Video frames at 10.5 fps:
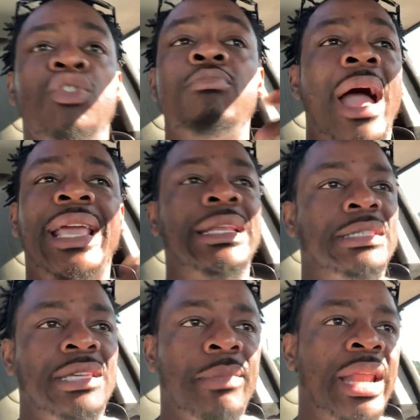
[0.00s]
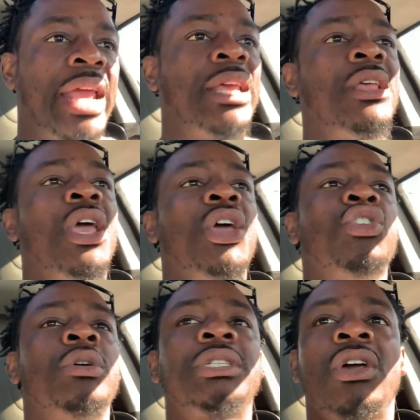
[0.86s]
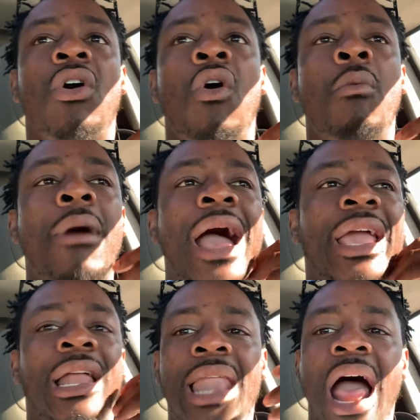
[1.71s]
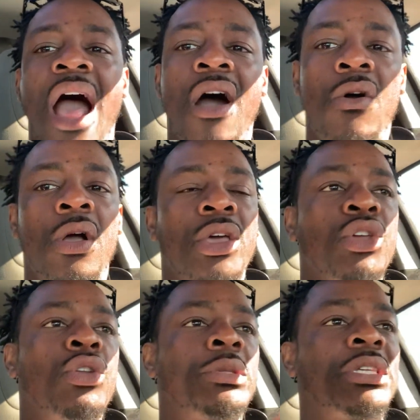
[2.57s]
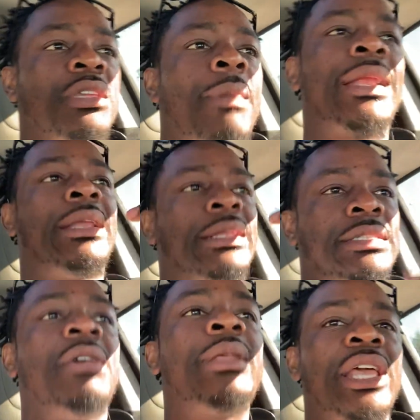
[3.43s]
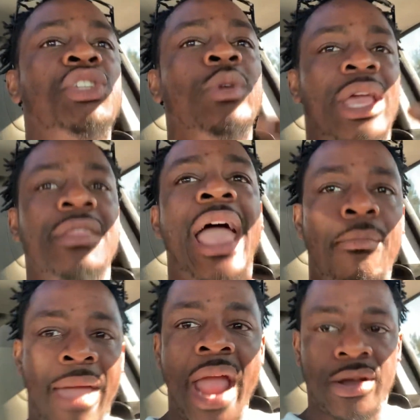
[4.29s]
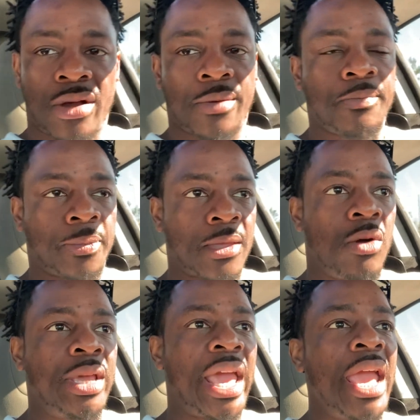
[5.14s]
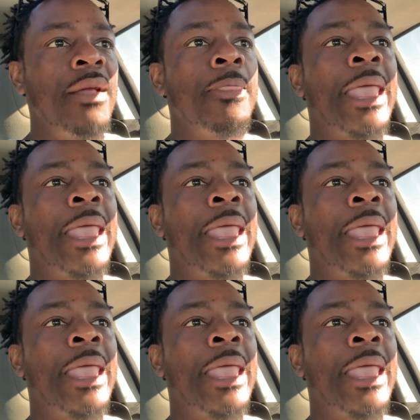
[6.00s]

You might get intimidated, you know what I'm saying, or might allow, you know what I'm saying, somebody to intimidate you in that manner. Okay?